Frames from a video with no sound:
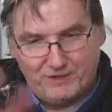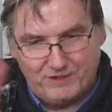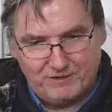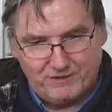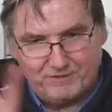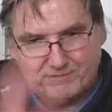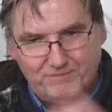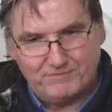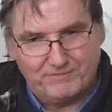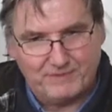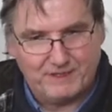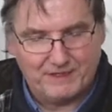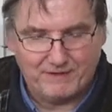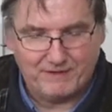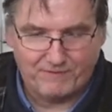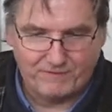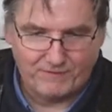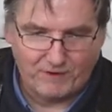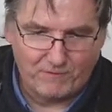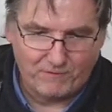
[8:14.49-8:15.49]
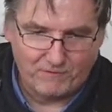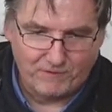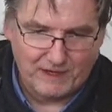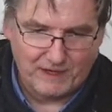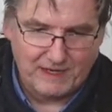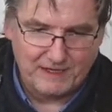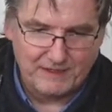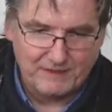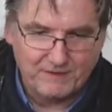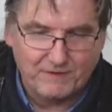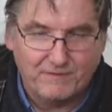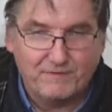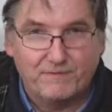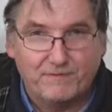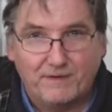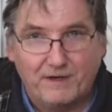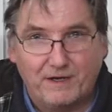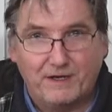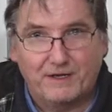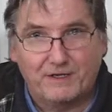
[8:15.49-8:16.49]
Well, fruit flies
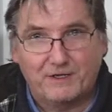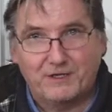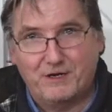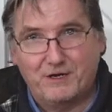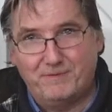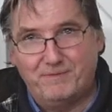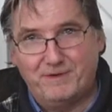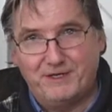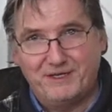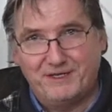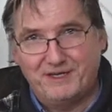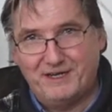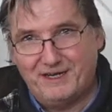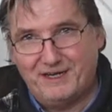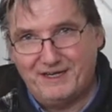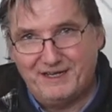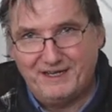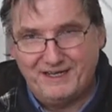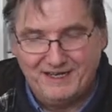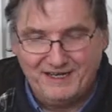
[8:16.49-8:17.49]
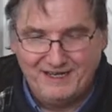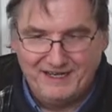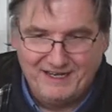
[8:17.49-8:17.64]
have uh, come and uh,